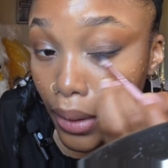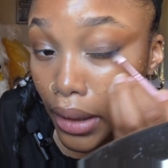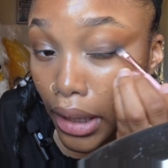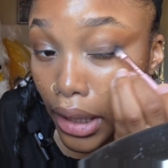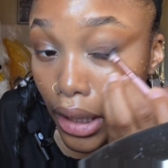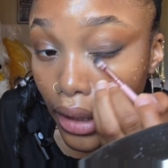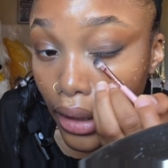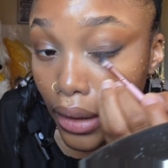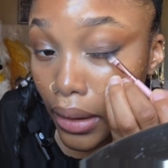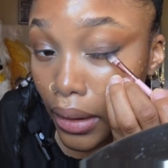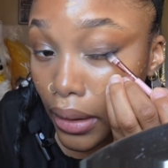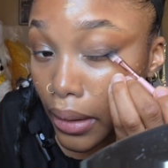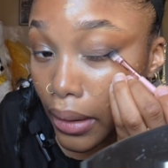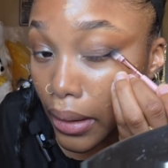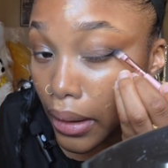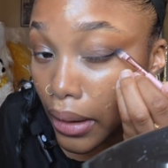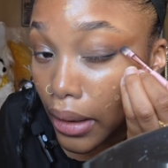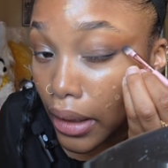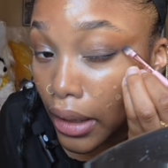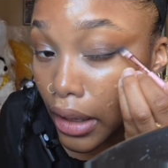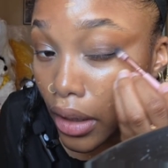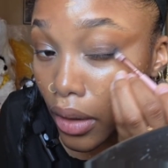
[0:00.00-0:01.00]
But in.
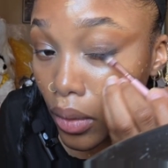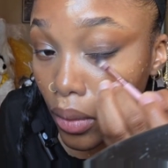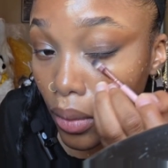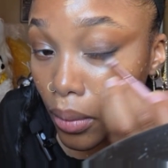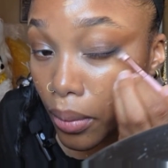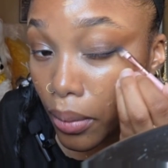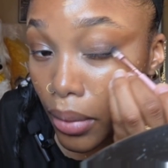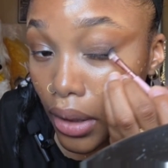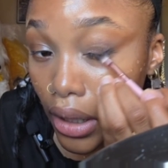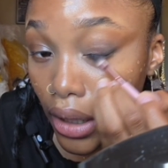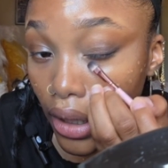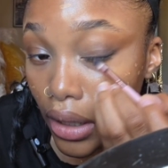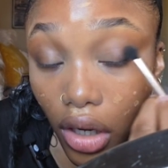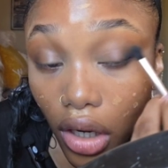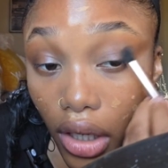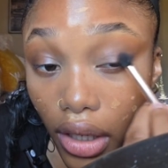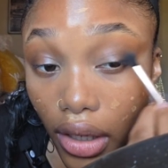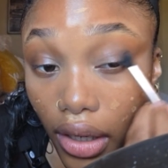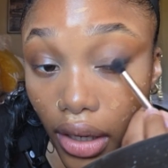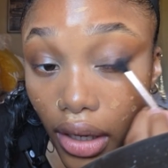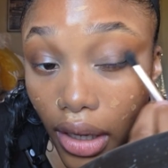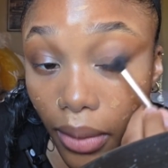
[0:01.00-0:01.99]
Out. Brown
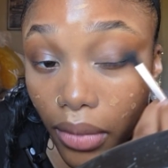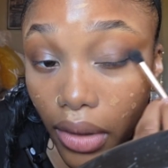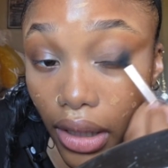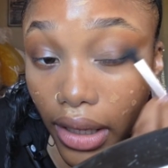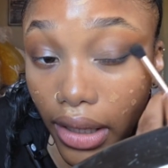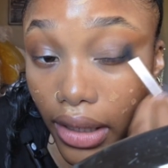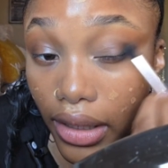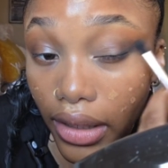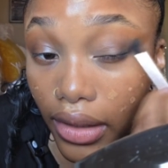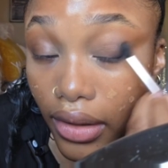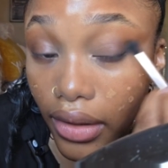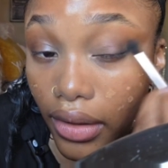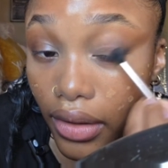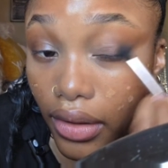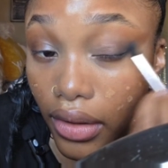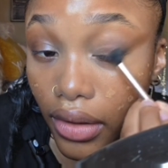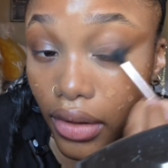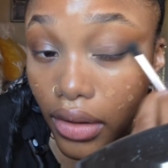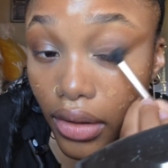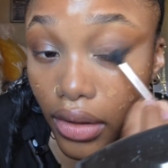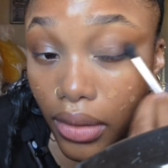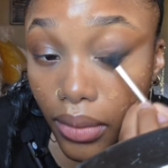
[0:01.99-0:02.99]
on. And blend it.
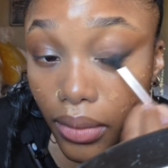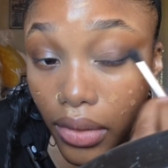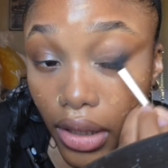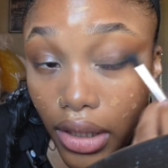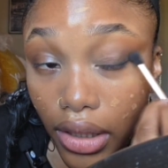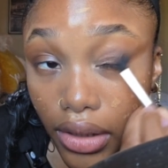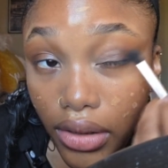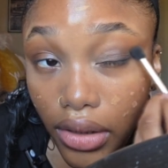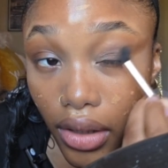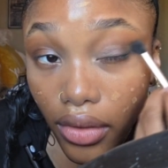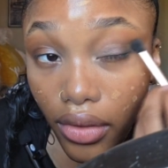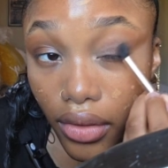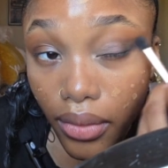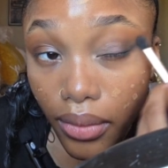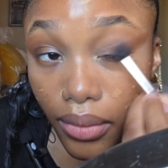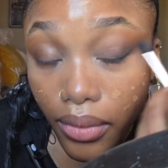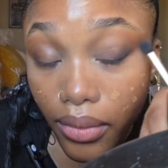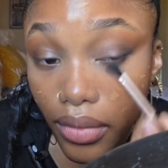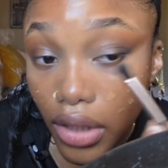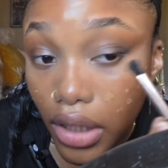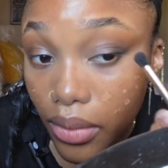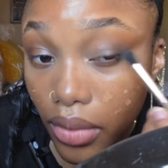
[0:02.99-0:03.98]
Blend it
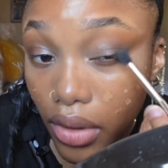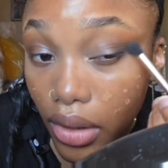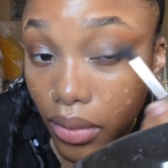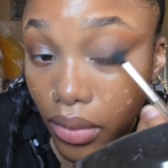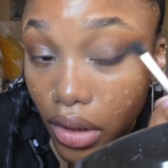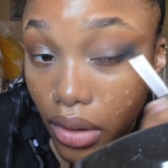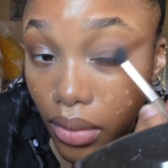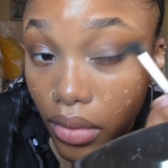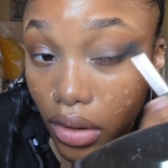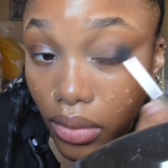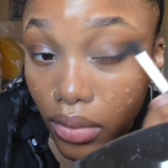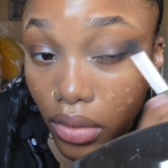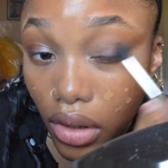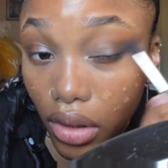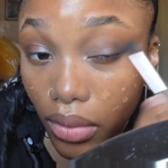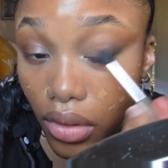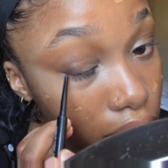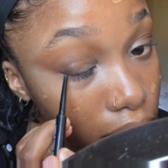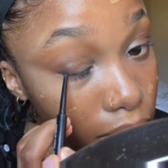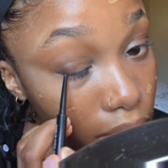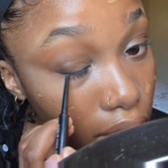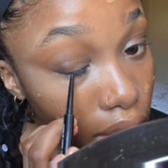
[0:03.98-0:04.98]
together. Blend.
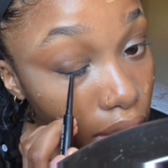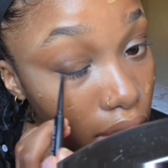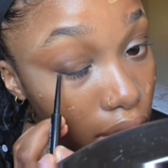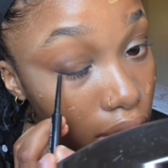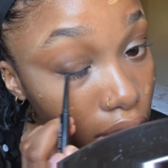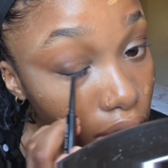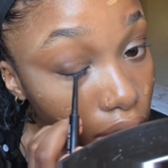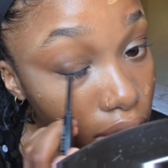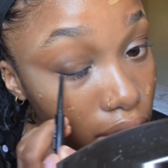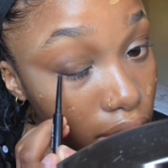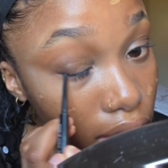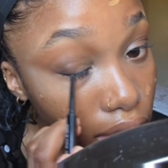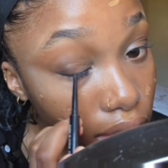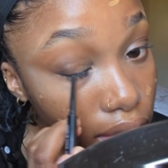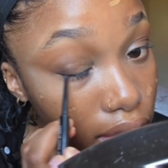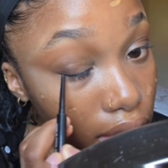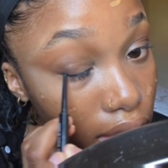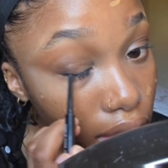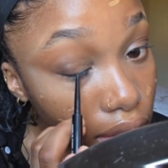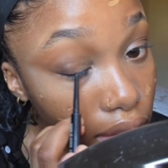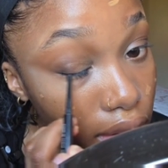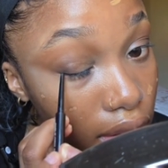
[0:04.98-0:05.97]
Back in with the black on the
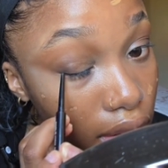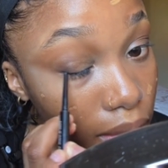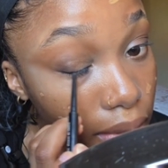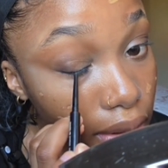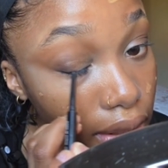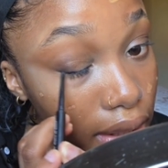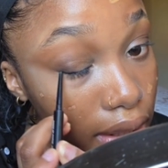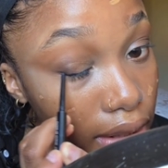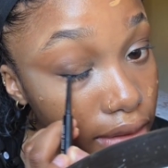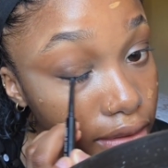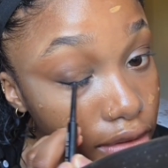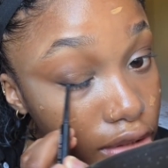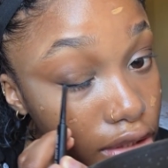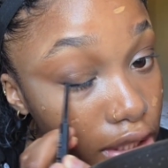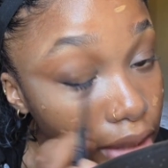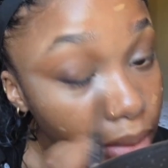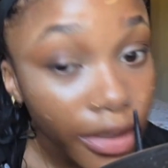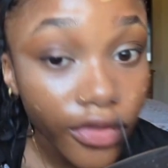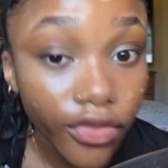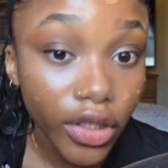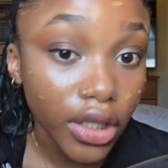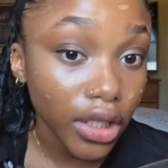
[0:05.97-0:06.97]
next side. No, my eyes are
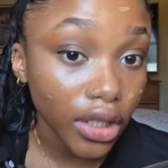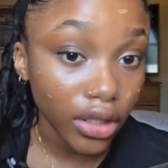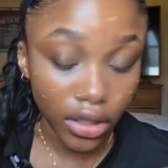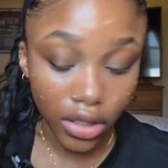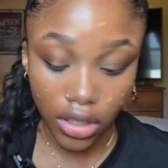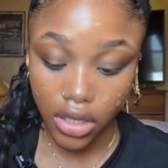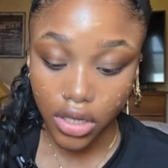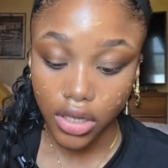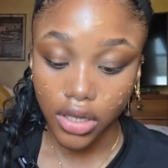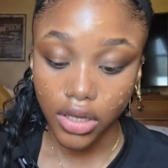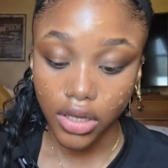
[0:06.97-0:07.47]
shaped differently.